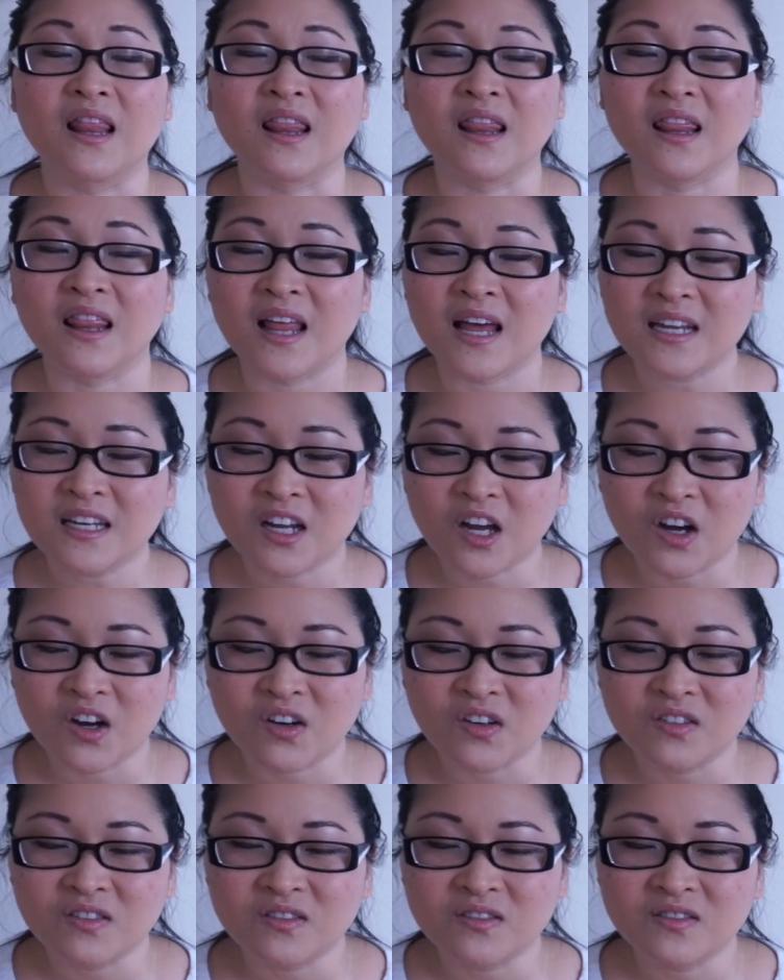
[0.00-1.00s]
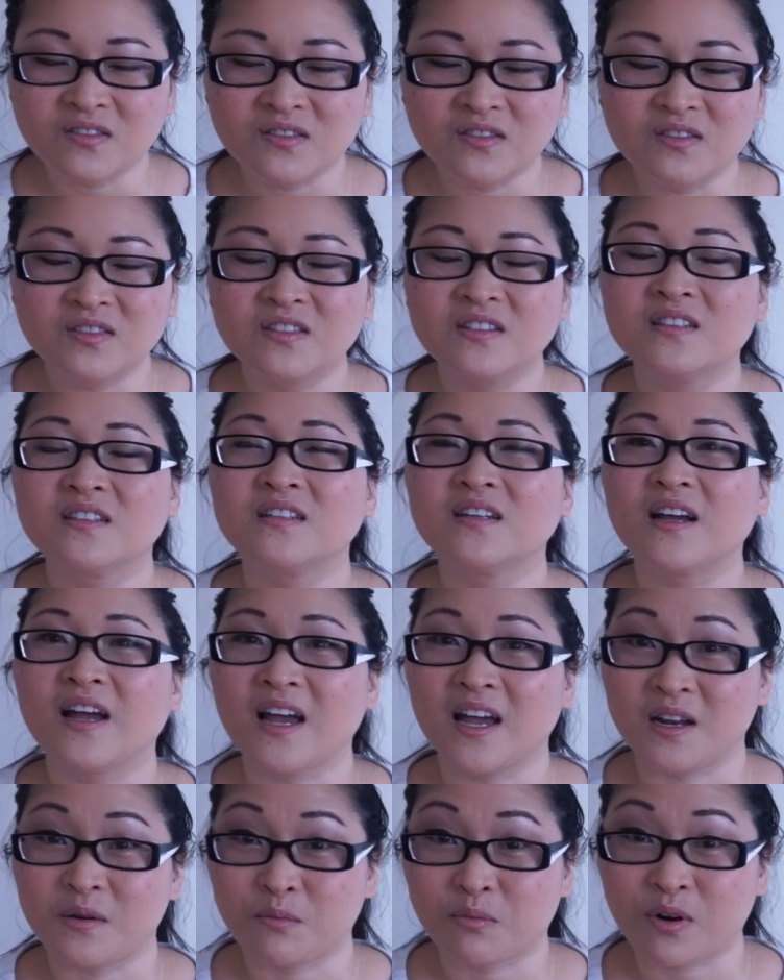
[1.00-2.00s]
let go
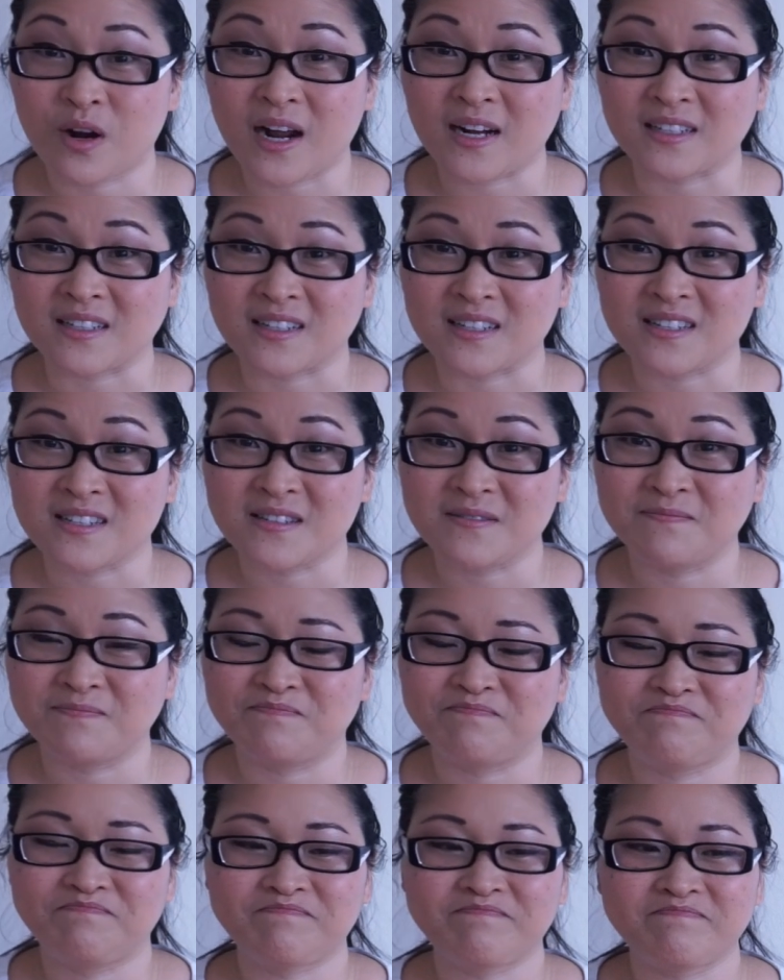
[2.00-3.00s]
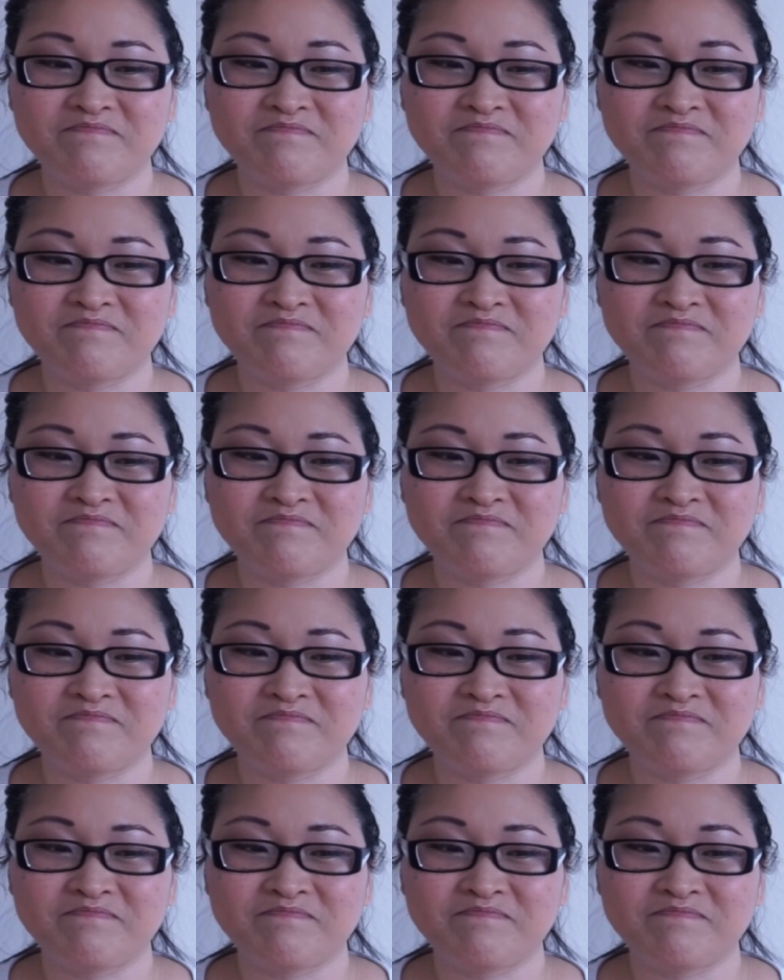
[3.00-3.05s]
and practice.